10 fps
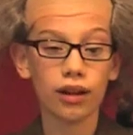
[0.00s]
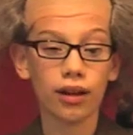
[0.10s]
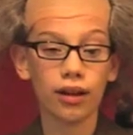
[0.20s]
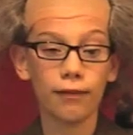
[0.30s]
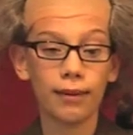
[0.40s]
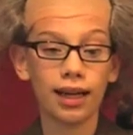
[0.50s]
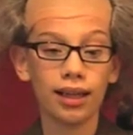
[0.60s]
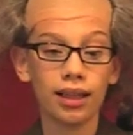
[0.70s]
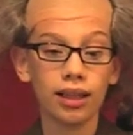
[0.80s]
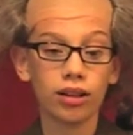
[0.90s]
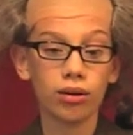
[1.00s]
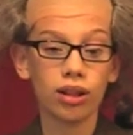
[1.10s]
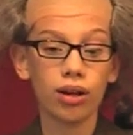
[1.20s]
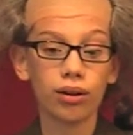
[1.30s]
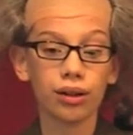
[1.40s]
of mine to
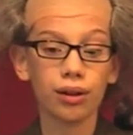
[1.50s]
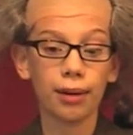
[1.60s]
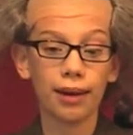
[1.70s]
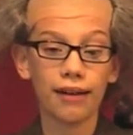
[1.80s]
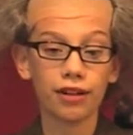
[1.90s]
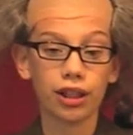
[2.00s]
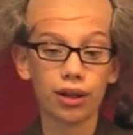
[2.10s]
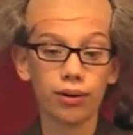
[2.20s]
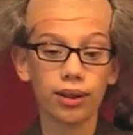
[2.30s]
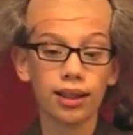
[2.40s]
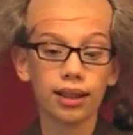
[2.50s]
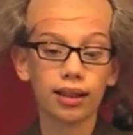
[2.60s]
those who come after you,